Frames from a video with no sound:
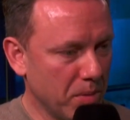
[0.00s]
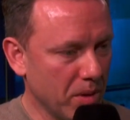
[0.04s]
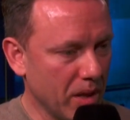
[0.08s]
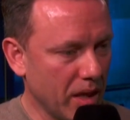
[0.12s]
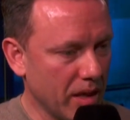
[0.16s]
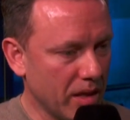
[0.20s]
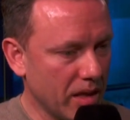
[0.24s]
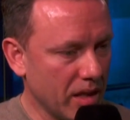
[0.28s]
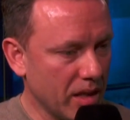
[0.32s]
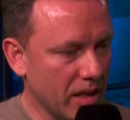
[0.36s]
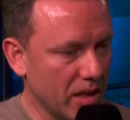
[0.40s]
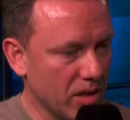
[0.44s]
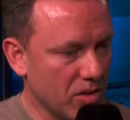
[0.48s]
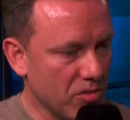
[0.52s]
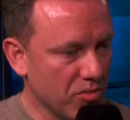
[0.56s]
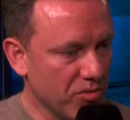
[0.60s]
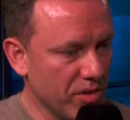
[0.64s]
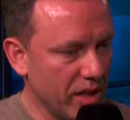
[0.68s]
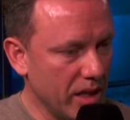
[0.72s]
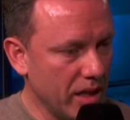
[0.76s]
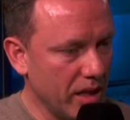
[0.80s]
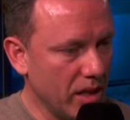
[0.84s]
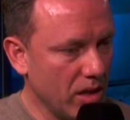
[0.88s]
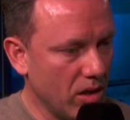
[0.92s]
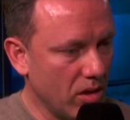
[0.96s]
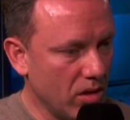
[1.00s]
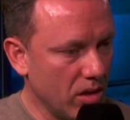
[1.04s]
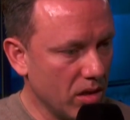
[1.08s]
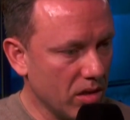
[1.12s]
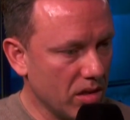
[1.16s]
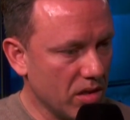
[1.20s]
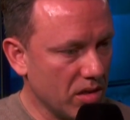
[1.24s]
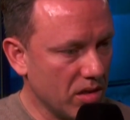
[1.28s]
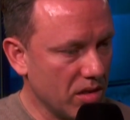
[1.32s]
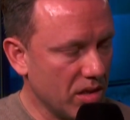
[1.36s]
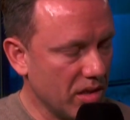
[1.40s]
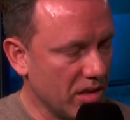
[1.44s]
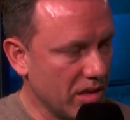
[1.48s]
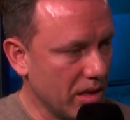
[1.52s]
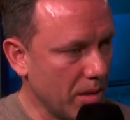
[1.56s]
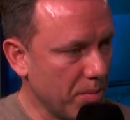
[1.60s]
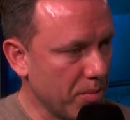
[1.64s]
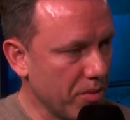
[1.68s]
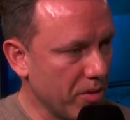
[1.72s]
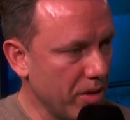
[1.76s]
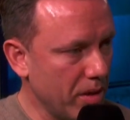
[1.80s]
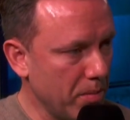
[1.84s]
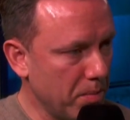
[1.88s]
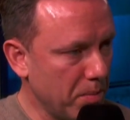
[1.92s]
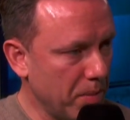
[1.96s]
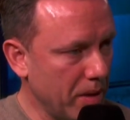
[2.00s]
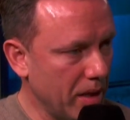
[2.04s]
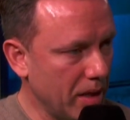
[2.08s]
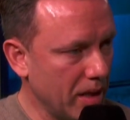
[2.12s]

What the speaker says: But I think it's really hard to separate